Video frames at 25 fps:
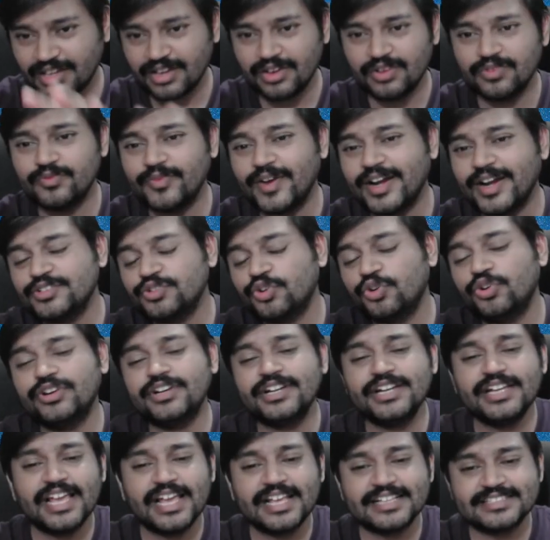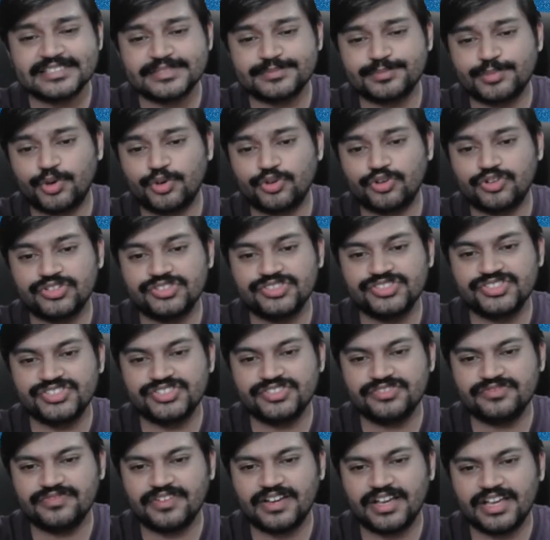white already has a pawn on
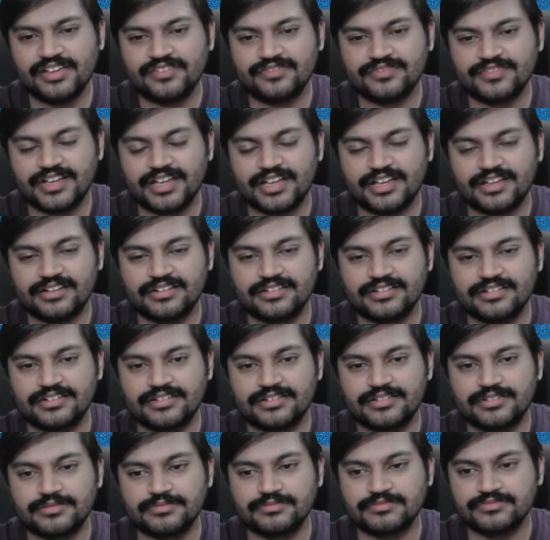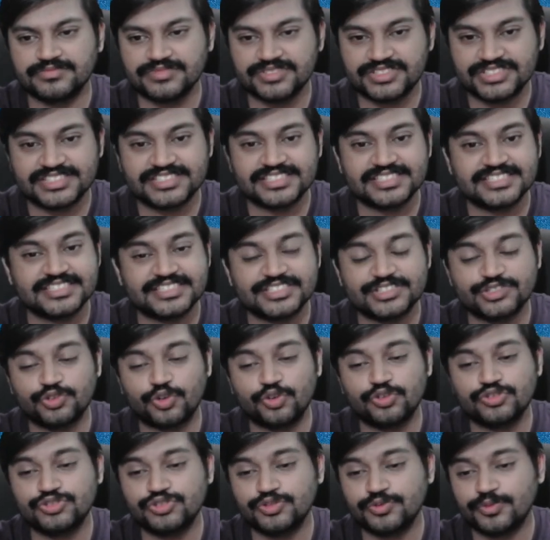g5, and g6 is
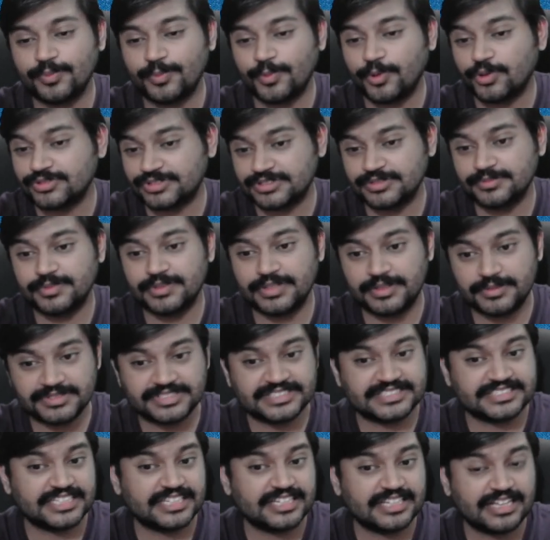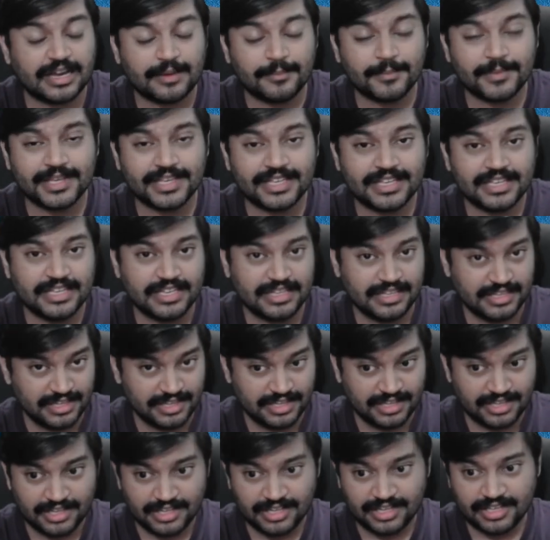also possible and still coming.
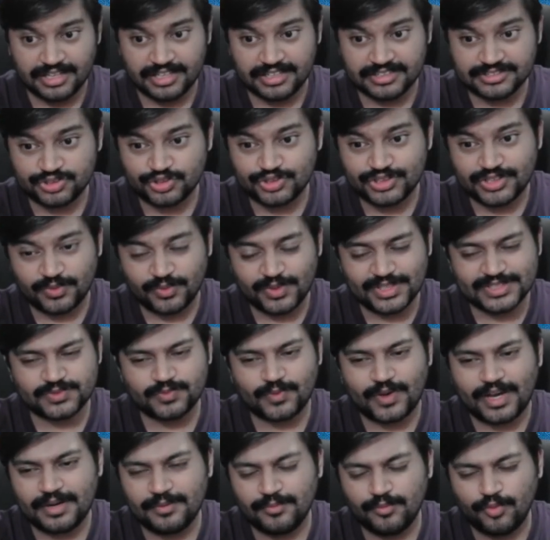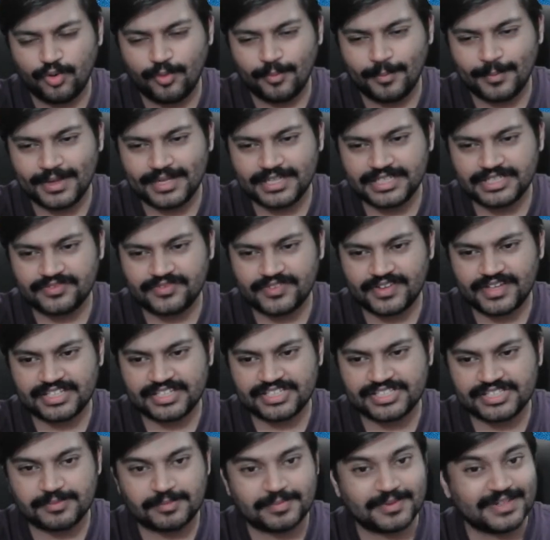So there was one moment where
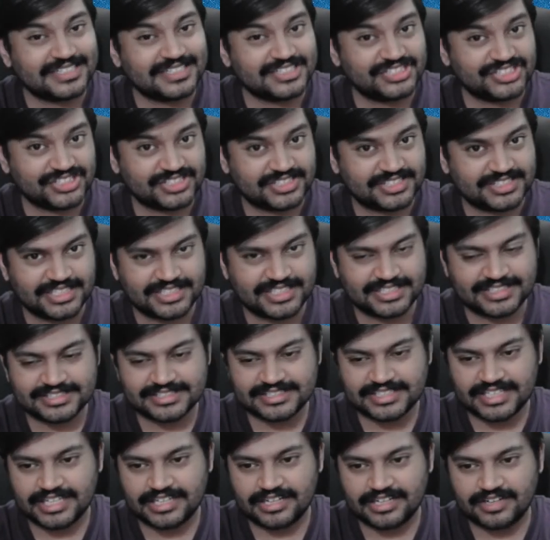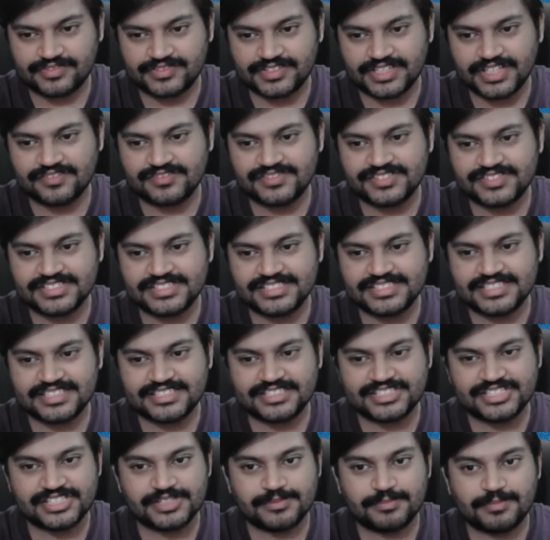she played g6, and after
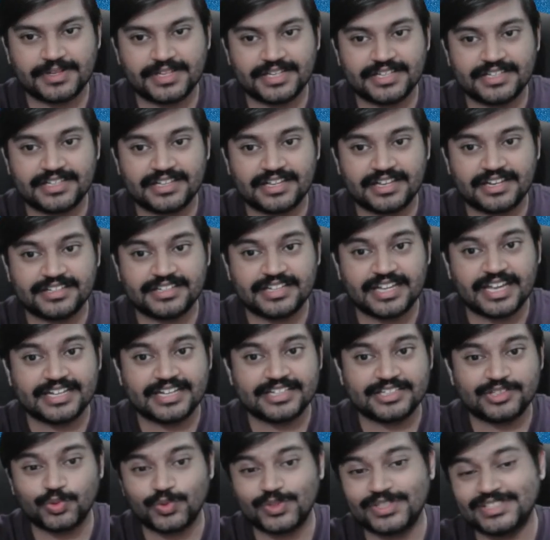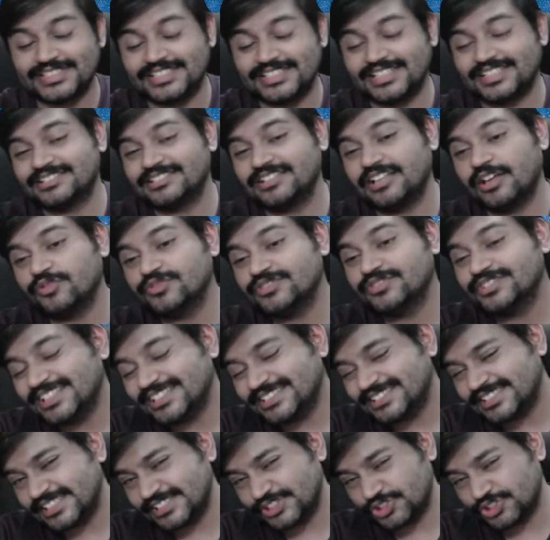fg6 she played knight to e6. Now
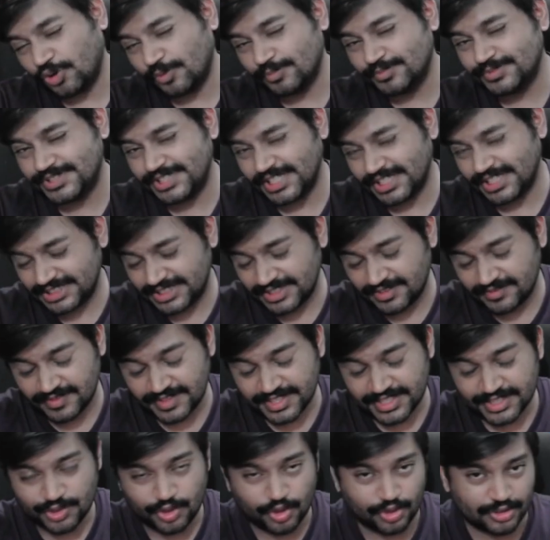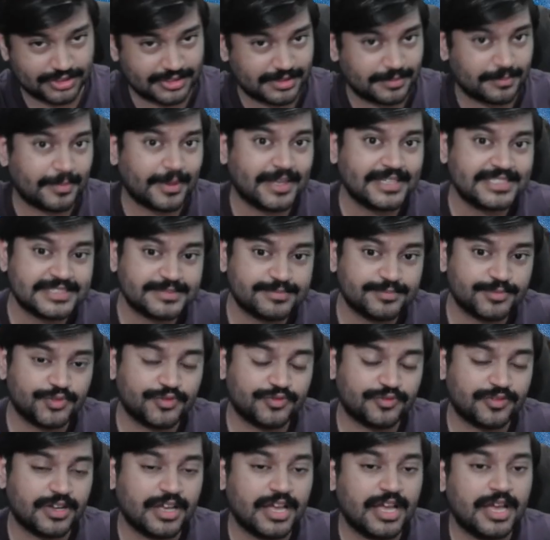this is objectively not the best
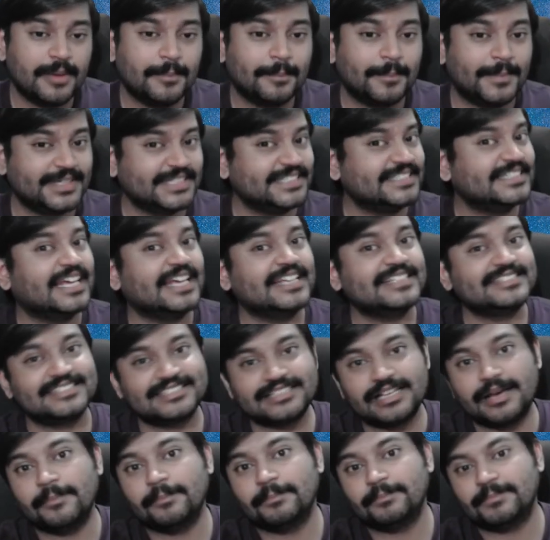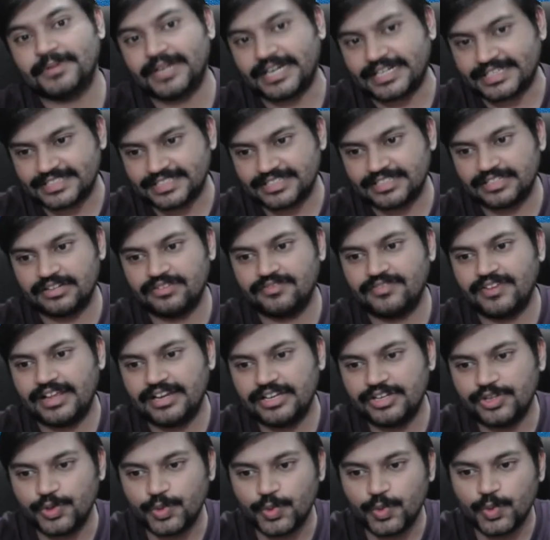move, but it has some practical
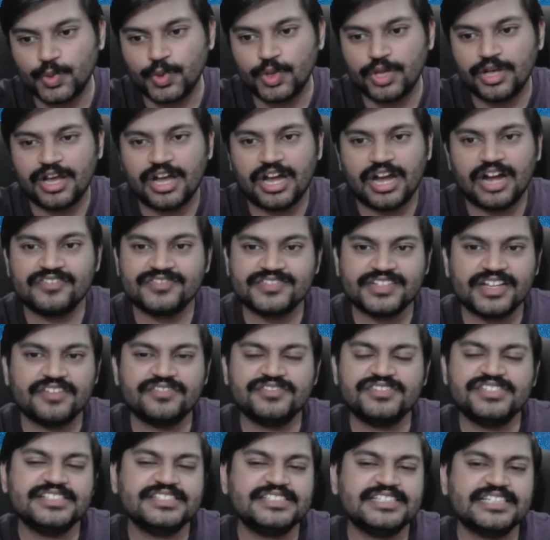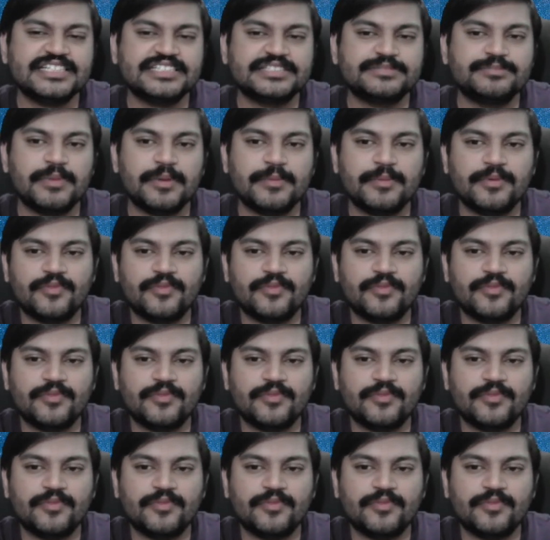value. After fg6, maybe